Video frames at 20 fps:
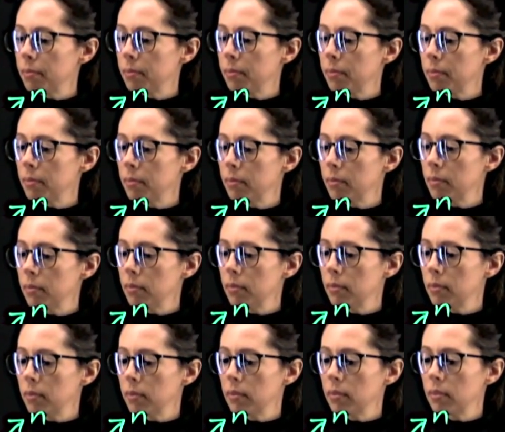
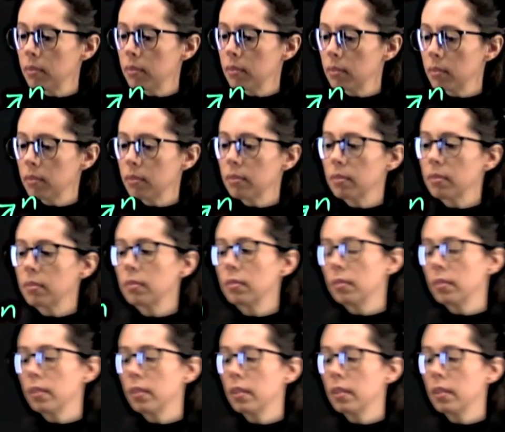Nothing is said.